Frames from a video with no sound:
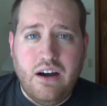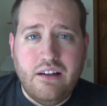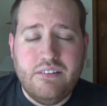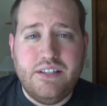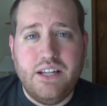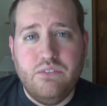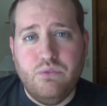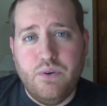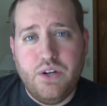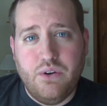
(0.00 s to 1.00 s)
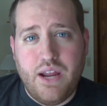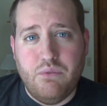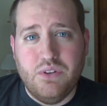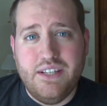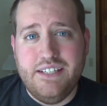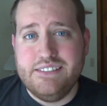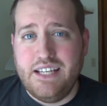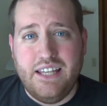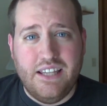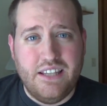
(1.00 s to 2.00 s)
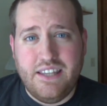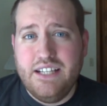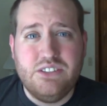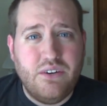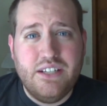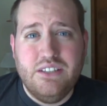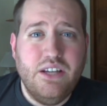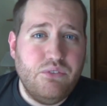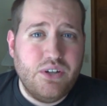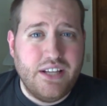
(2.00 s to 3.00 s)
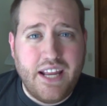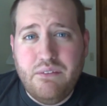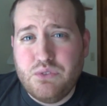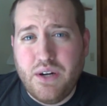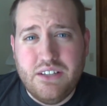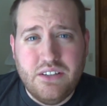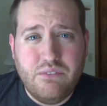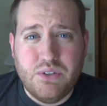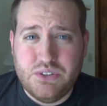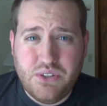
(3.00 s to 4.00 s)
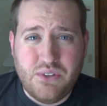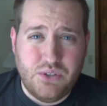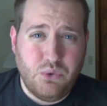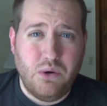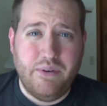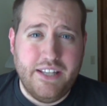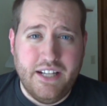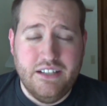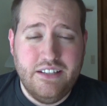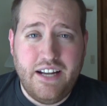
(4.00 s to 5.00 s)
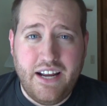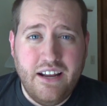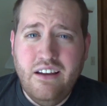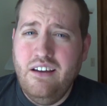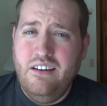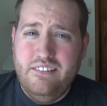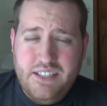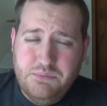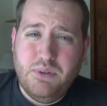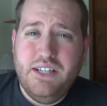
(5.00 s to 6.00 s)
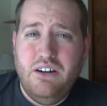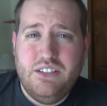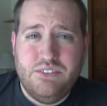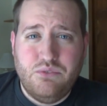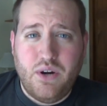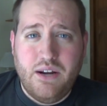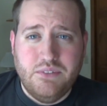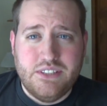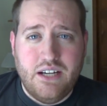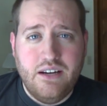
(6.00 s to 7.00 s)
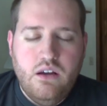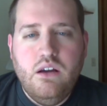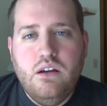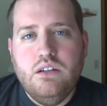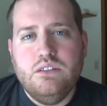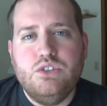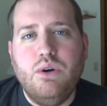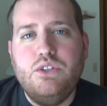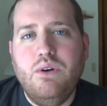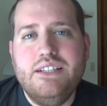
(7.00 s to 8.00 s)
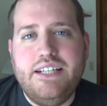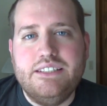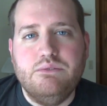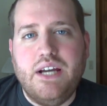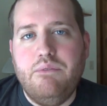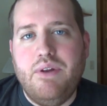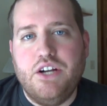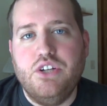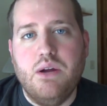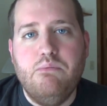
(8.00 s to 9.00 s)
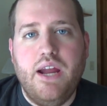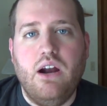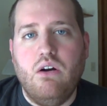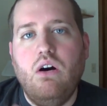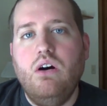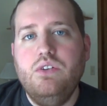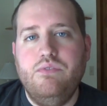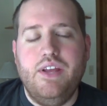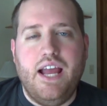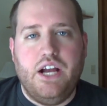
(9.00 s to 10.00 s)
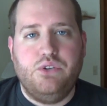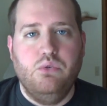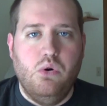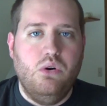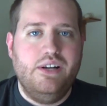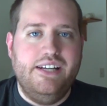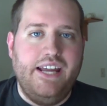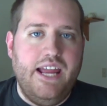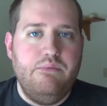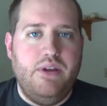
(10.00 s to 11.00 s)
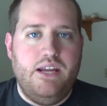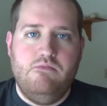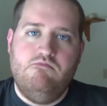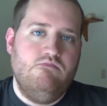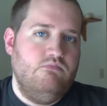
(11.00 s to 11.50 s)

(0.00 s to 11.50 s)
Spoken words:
on the date of video game release, and the thing's already delivered, the game's already delivered to their door by the end of the day. That's pretty awesome for Amazon. So I do want to take some time and actually compare all of the actual gaming